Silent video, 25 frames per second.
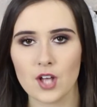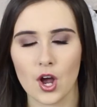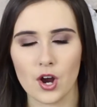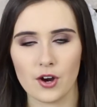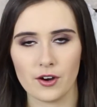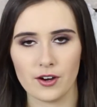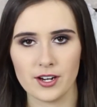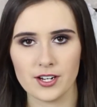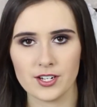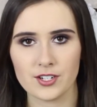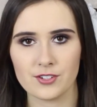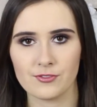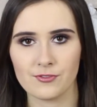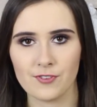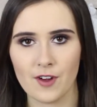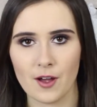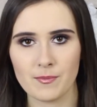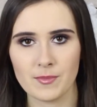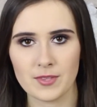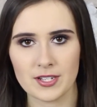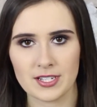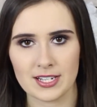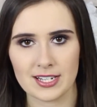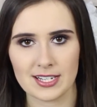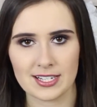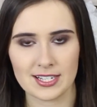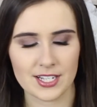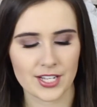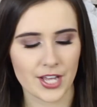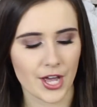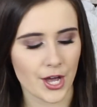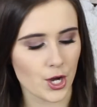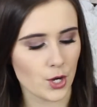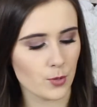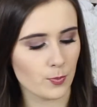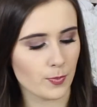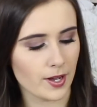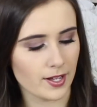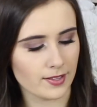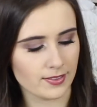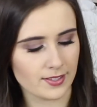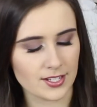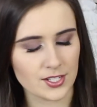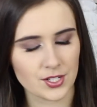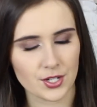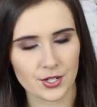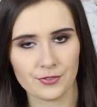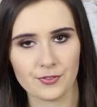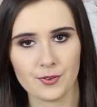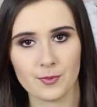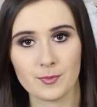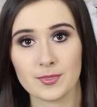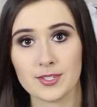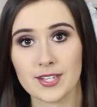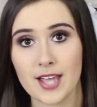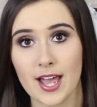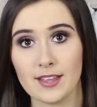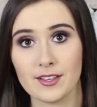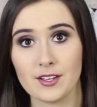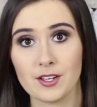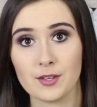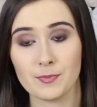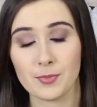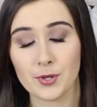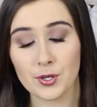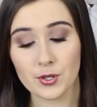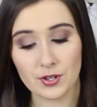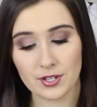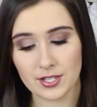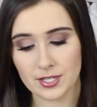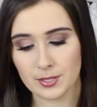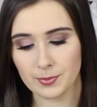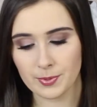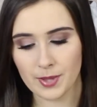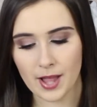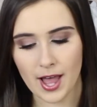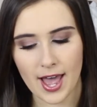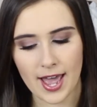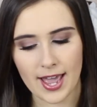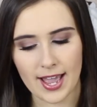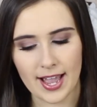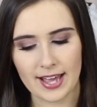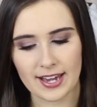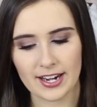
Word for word: aren't from the CCO, but these are from Sally Beauty Supply,